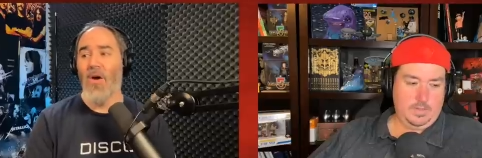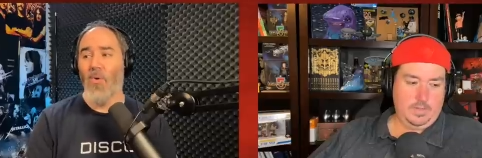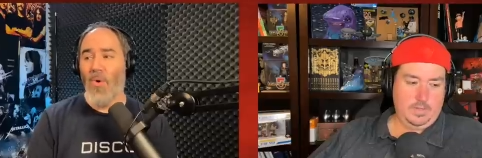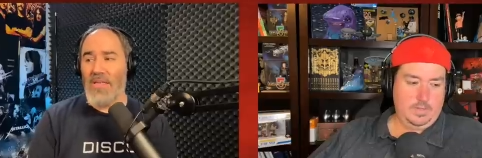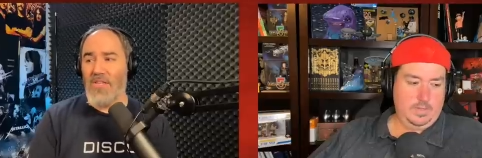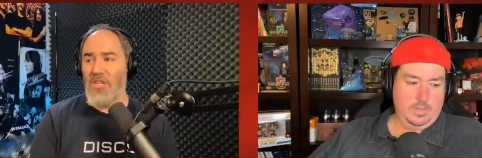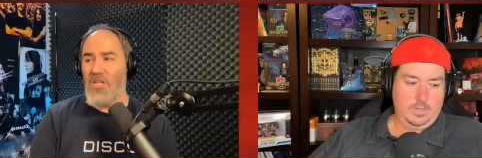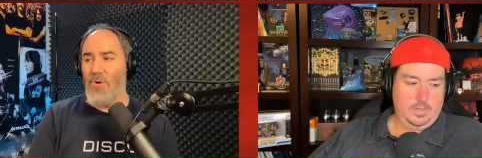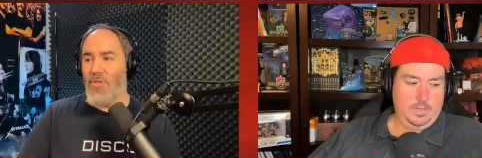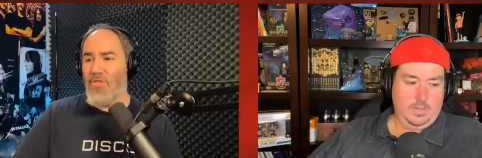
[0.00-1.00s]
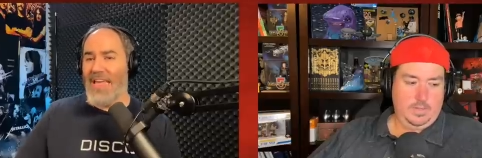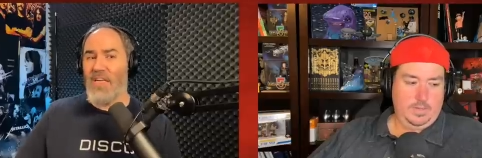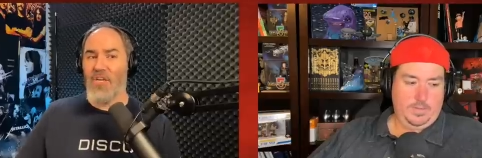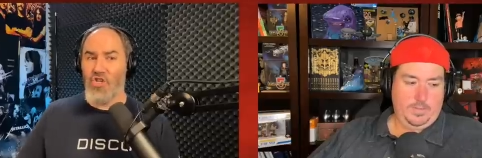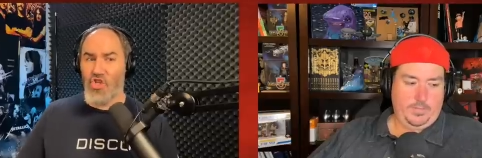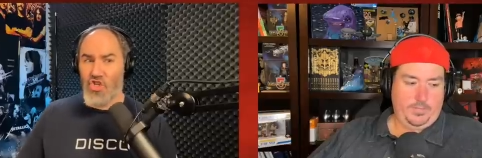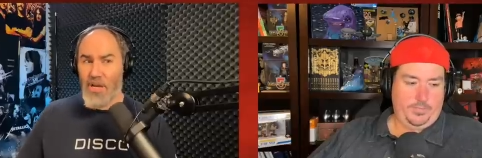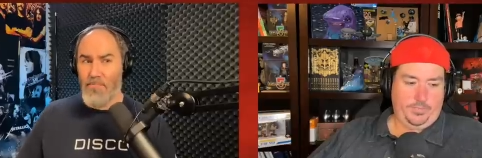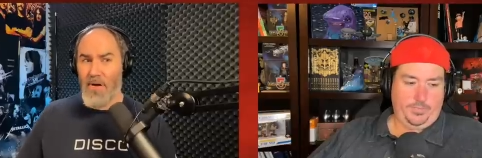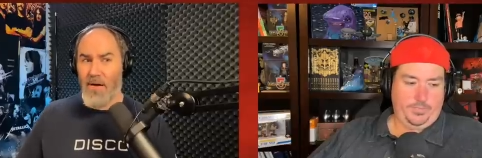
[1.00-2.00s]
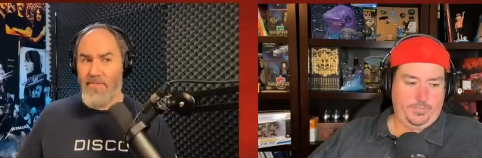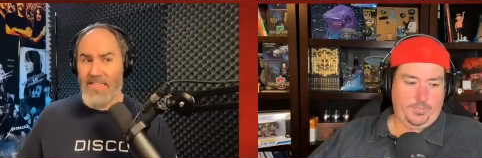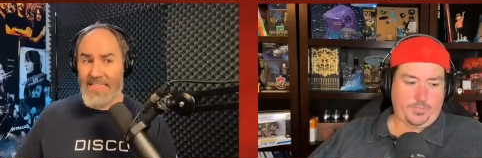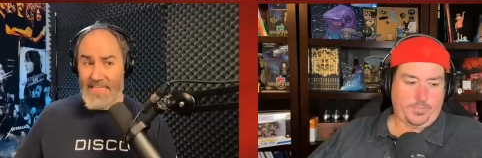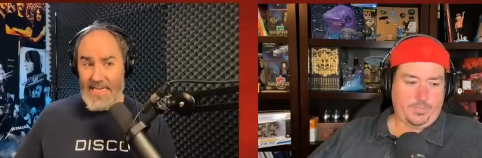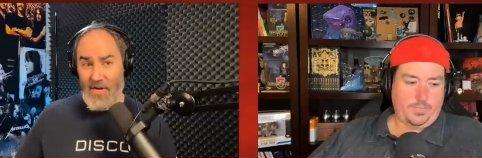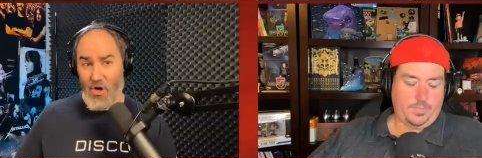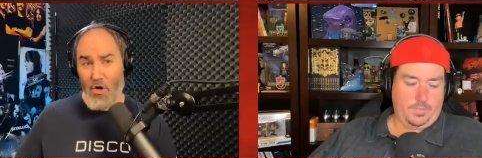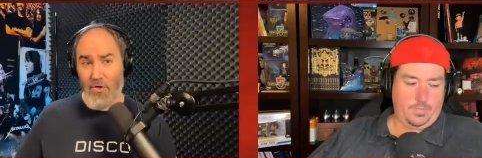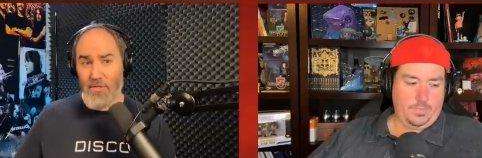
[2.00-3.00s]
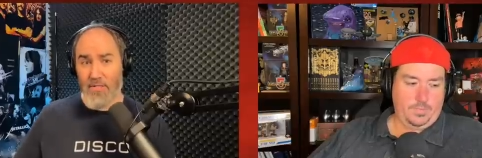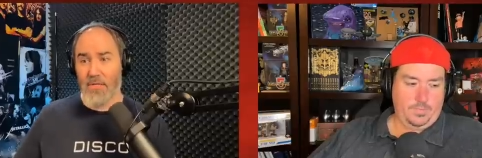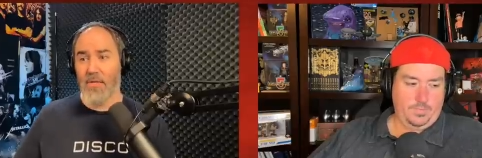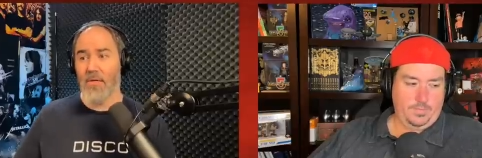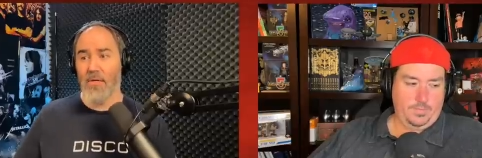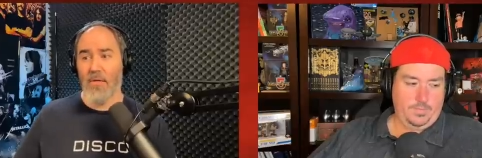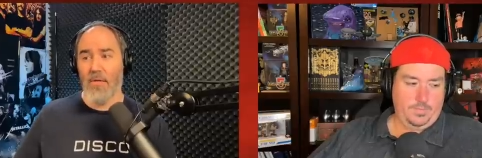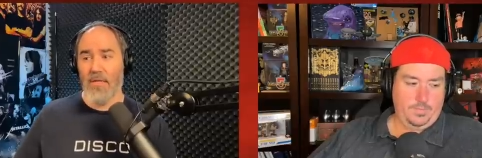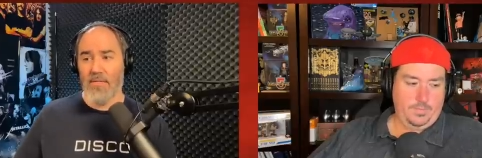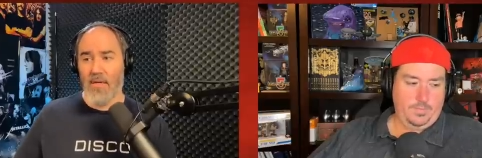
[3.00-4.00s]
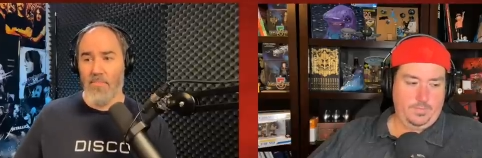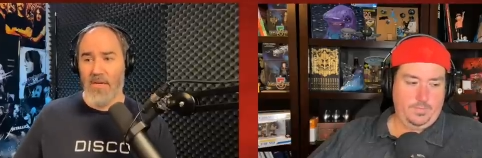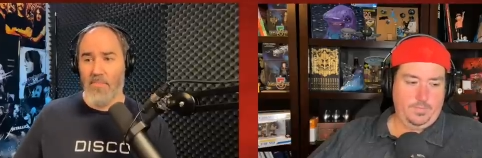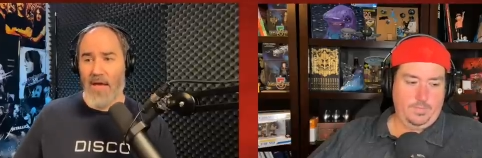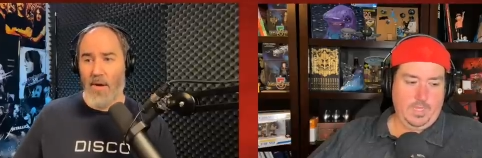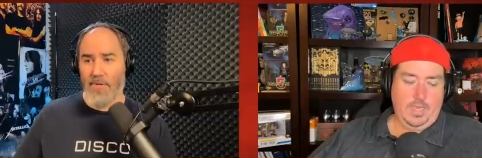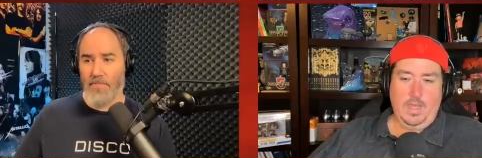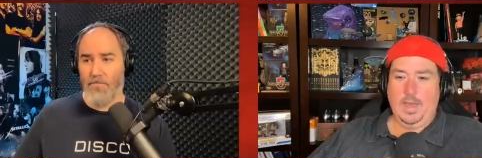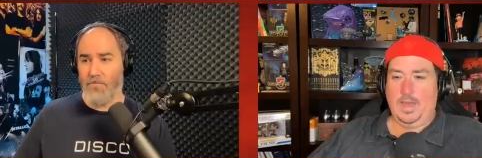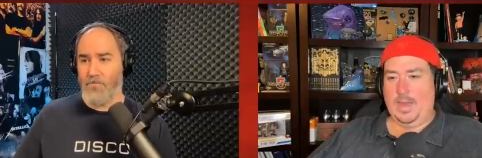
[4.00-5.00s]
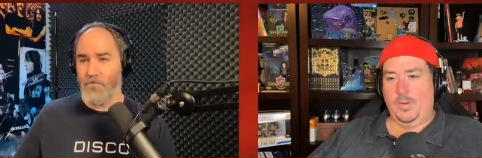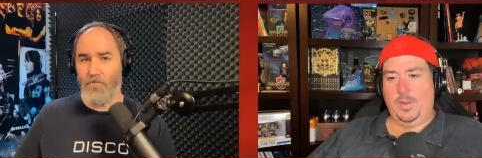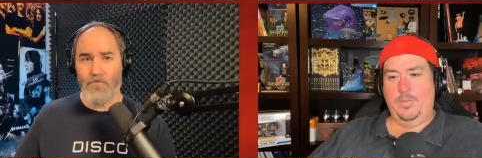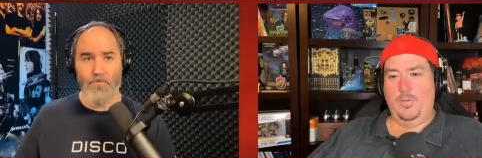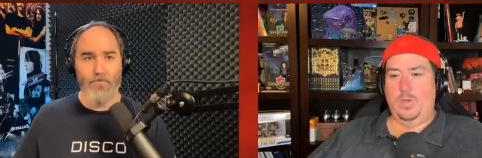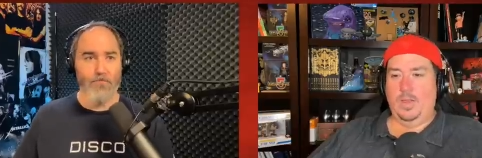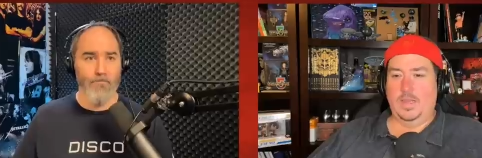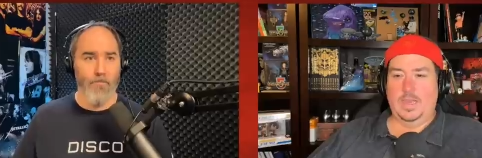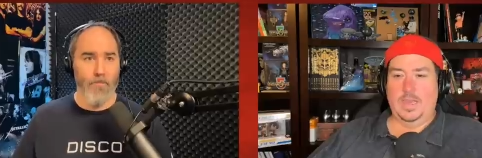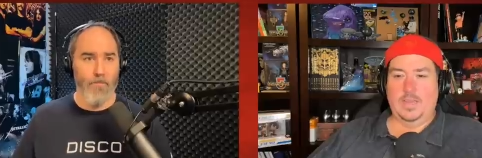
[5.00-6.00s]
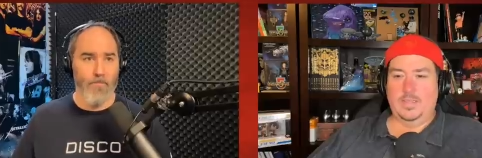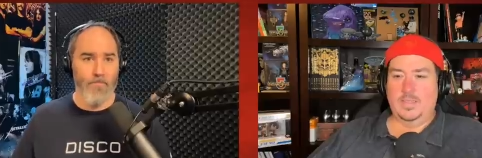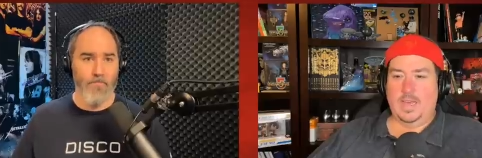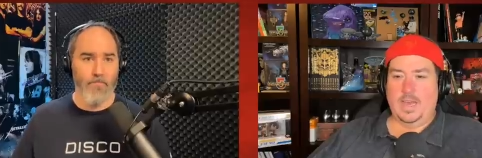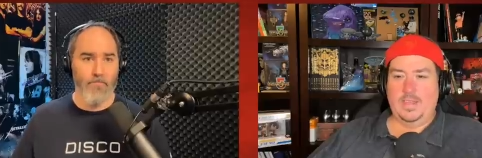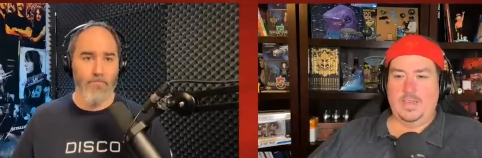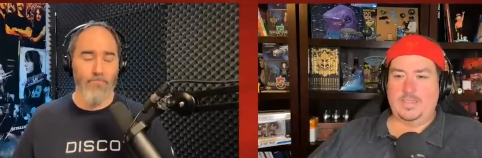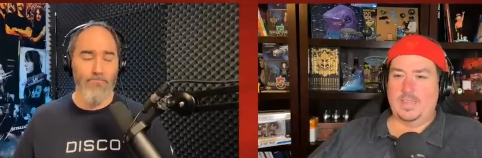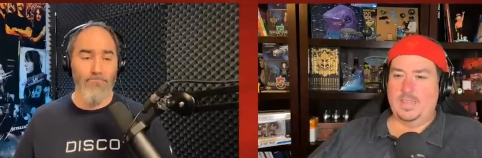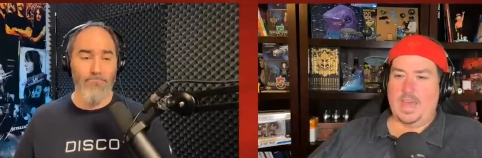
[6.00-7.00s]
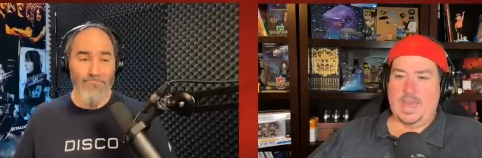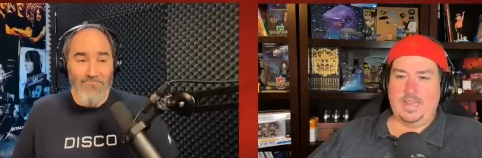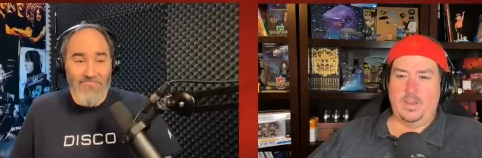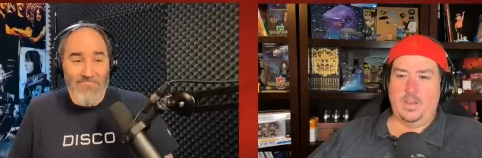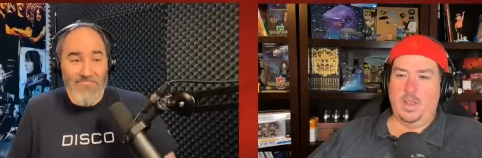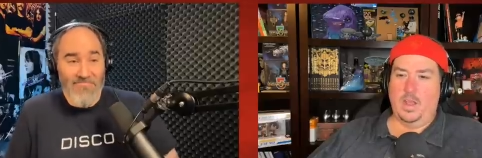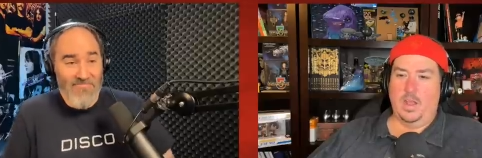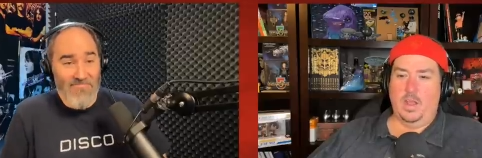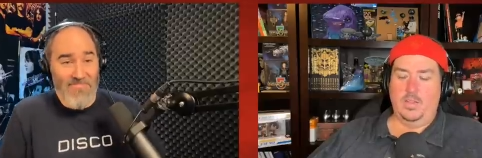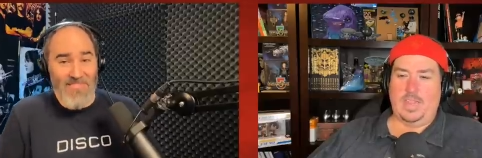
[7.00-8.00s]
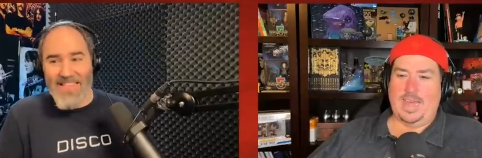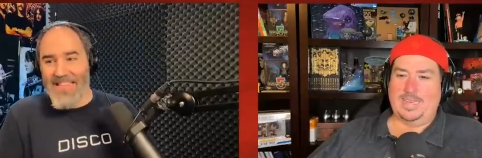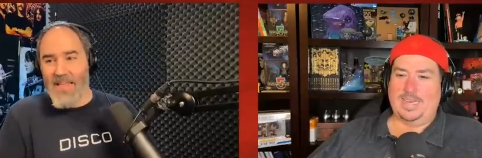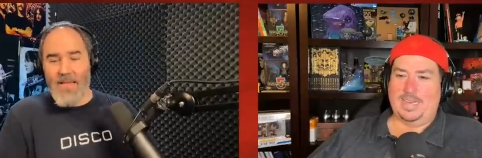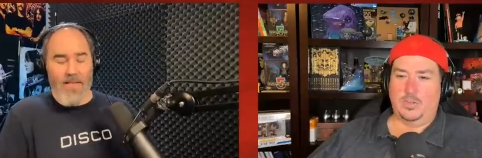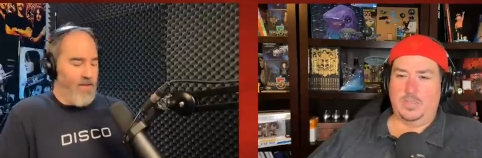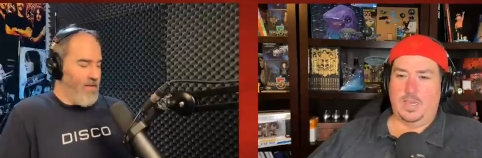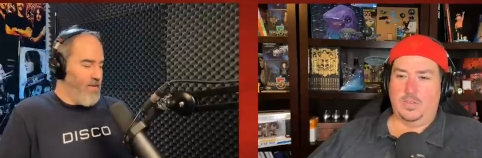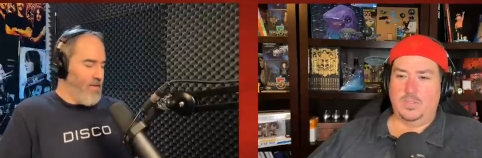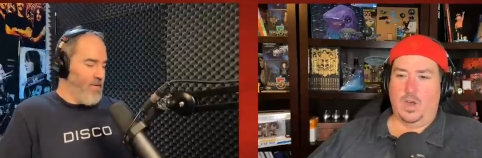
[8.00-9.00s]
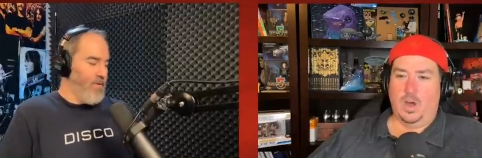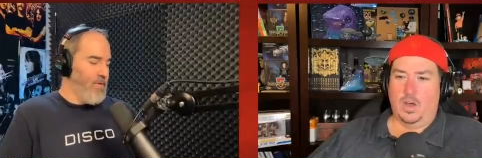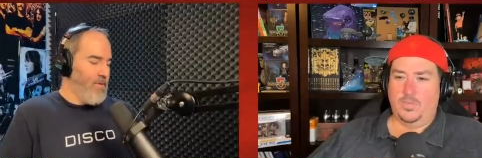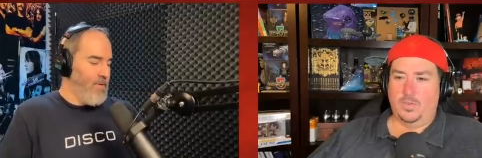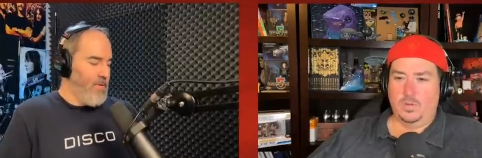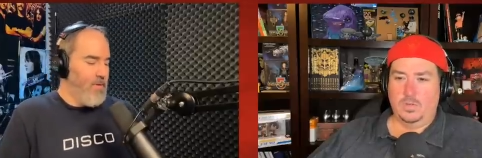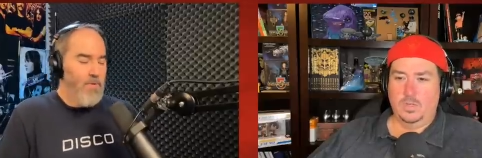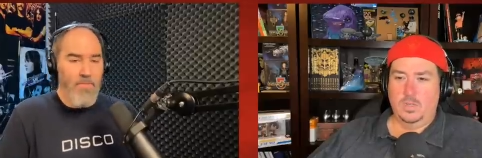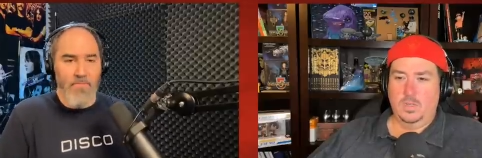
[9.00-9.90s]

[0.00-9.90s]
Speaker 1: what do you think Ship of Tears is going to be
Speaker 2: about? I don't even want to guess. I, this, that, that title sounds awful.